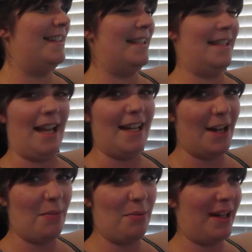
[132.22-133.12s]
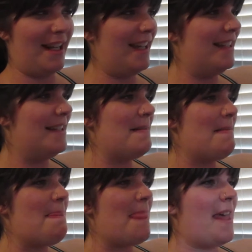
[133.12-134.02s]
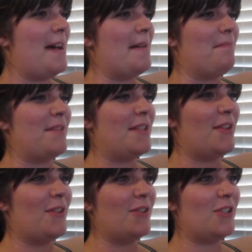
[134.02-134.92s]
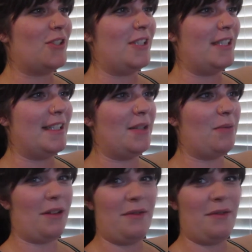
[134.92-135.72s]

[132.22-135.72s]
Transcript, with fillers: design it all pretty. Um, so she did the work